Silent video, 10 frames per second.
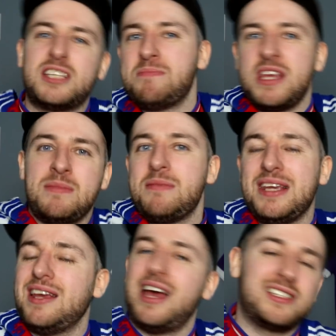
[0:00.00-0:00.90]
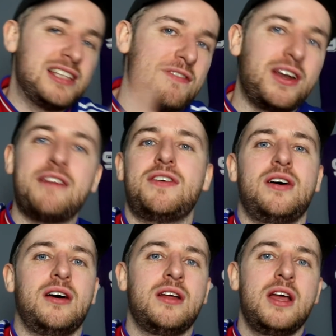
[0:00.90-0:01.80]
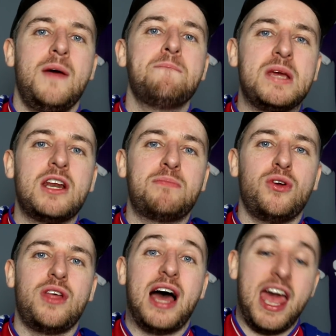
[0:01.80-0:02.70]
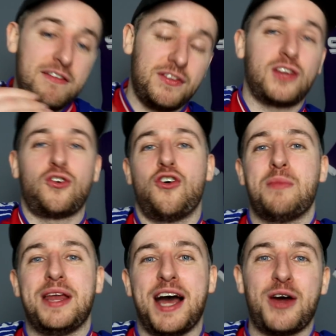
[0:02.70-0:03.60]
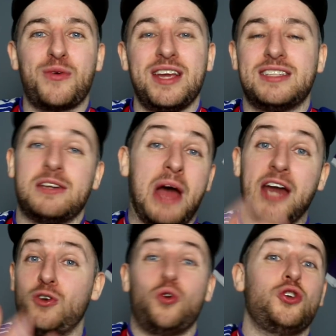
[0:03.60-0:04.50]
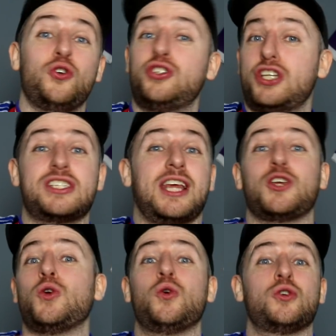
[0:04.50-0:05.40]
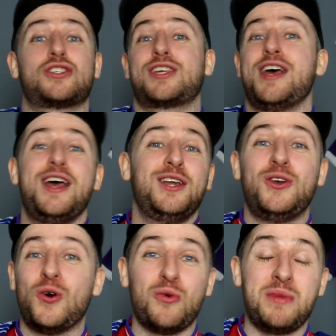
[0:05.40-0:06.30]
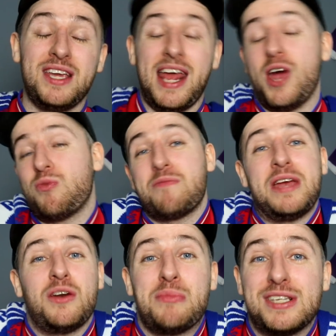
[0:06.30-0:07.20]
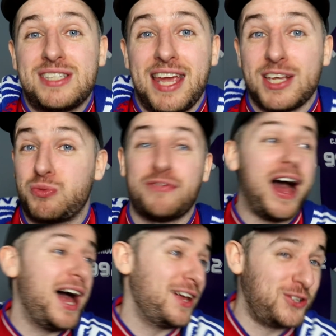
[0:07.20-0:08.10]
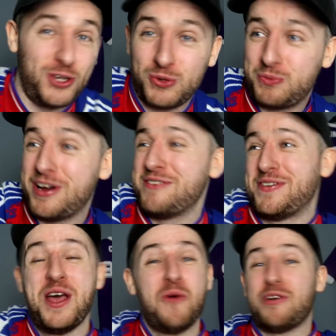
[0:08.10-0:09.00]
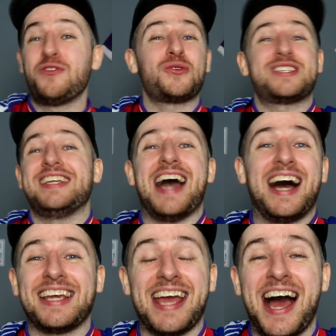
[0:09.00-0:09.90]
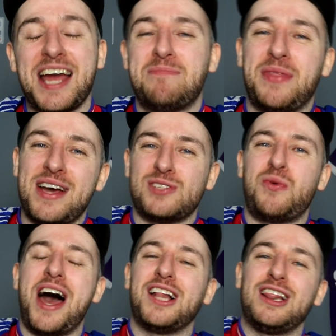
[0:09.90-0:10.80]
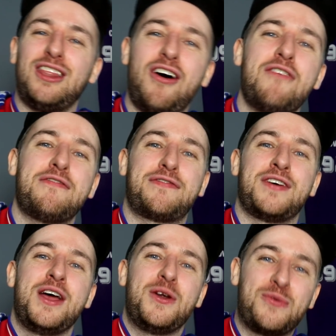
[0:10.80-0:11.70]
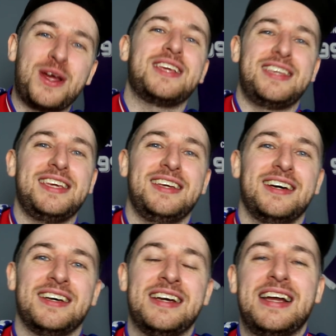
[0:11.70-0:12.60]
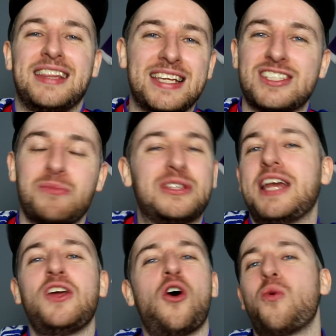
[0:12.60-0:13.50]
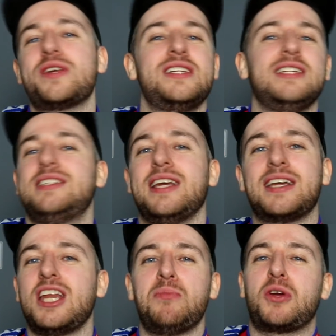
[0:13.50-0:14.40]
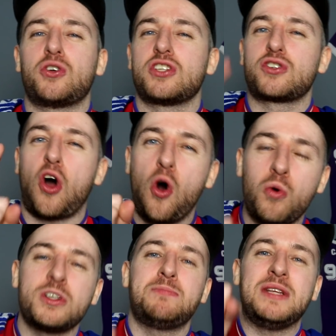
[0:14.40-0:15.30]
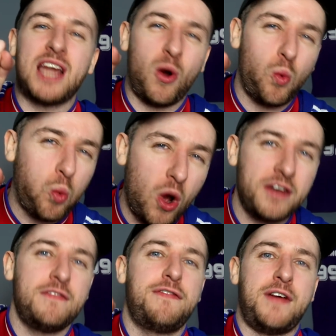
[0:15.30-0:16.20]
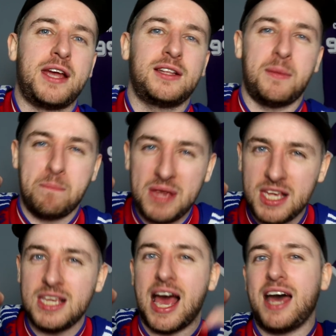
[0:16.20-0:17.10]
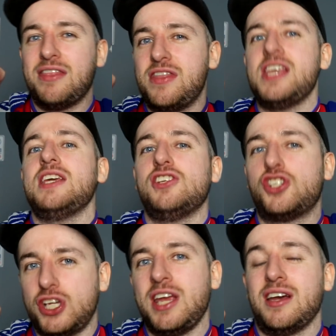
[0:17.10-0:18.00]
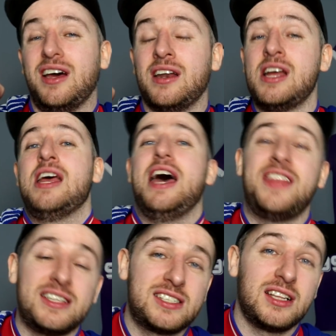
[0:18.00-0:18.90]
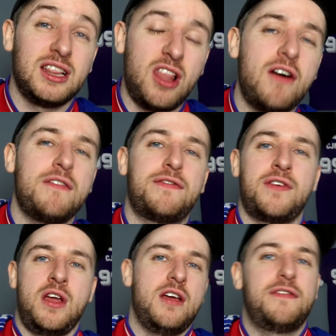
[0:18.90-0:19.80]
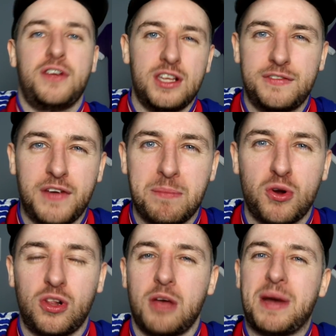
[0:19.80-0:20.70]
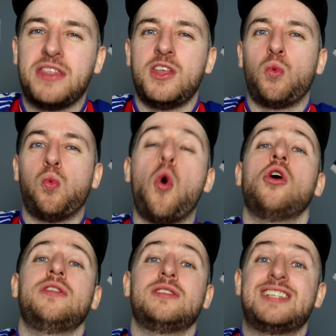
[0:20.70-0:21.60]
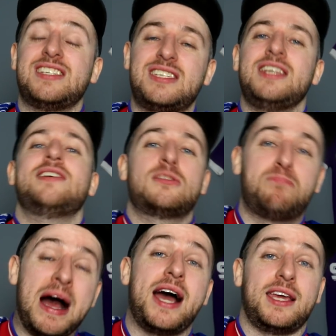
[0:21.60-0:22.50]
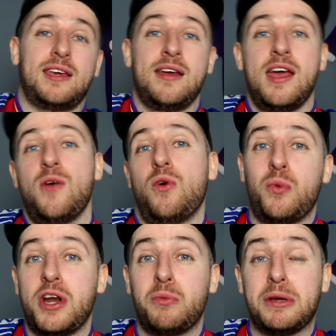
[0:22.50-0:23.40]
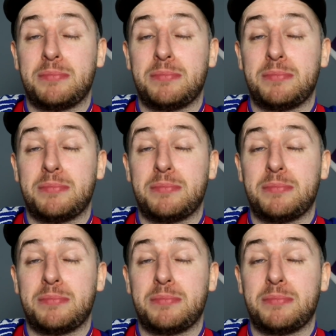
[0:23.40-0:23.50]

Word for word: It's me, me, me. It's never ever been about that. Every comment I read and I know yous just like yous no, me and hell, we've made our mistakes, we've argued, we've, we've not seen eye to eye, but that's what I love right here, ladies. We didn't always need to agree because there's always been that one thing that me and thee share, and that's the love for this football club and the want to see us back where we